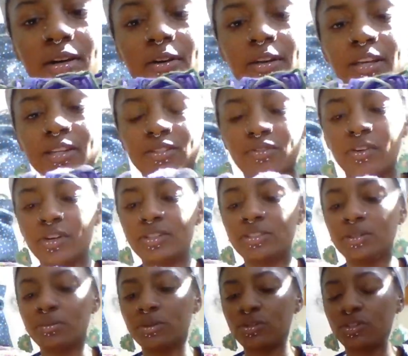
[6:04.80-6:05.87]
is very
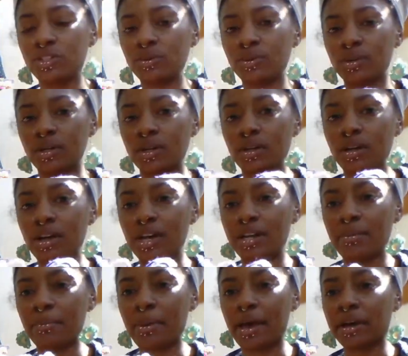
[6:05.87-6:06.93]
similar to an
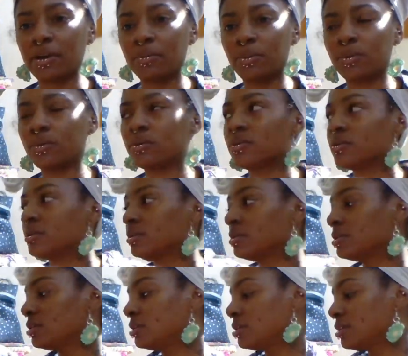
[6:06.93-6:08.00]
impeccable
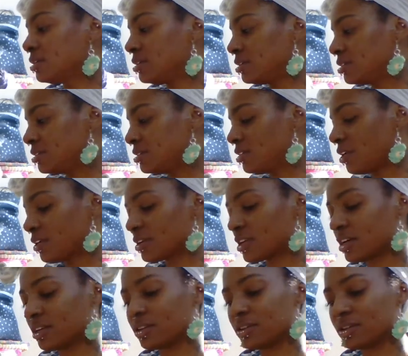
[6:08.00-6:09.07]
yarn
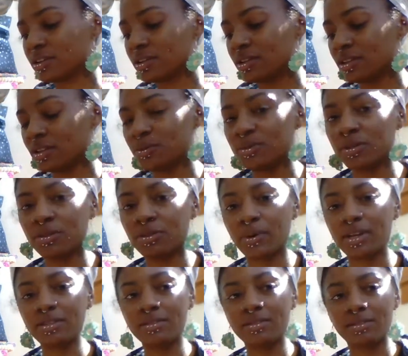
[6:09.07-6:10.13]
color, loops and
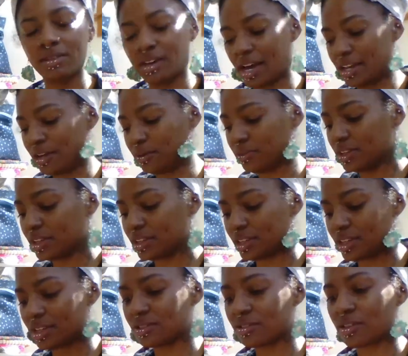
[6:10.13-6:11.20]
threads. I don't think it
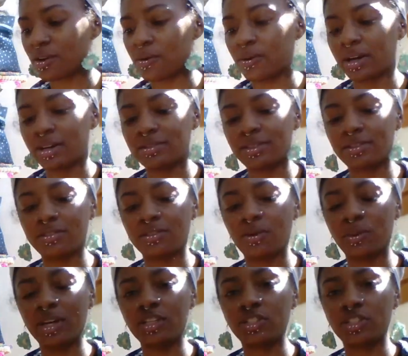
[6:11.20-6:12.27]
is though, because it's the
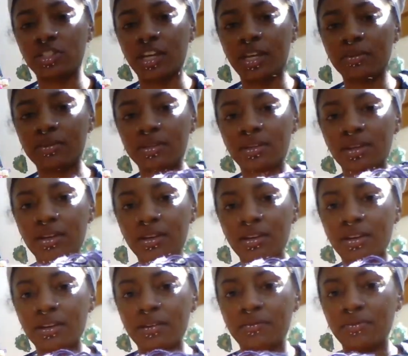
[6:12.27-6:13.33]
way it's shaped.
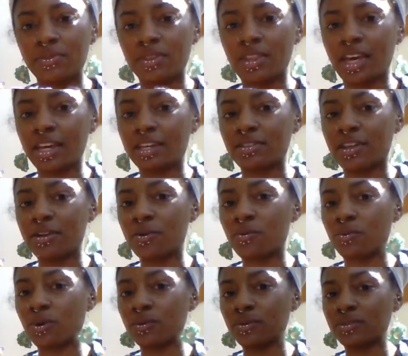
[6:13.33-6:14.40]
Like they don't
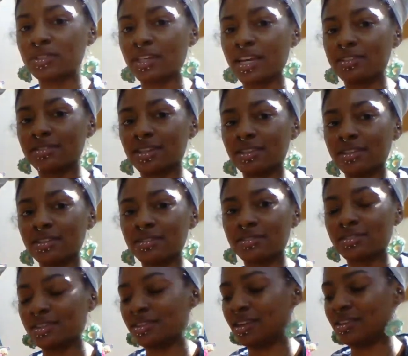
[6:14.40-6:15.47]
roll their skeins like this.
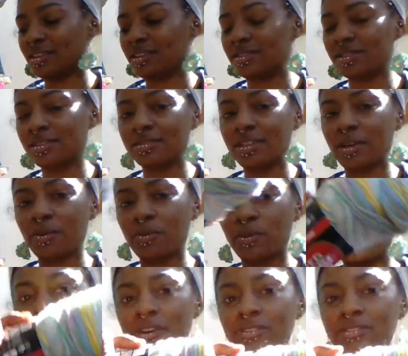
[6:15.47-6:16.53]
This looks like a
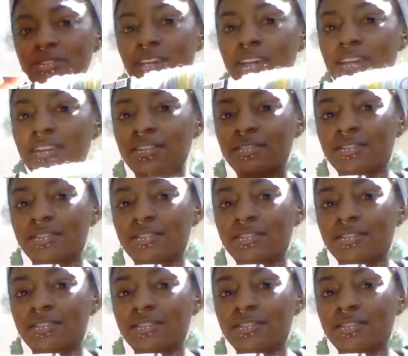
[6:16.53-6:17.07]
Red Heart skein.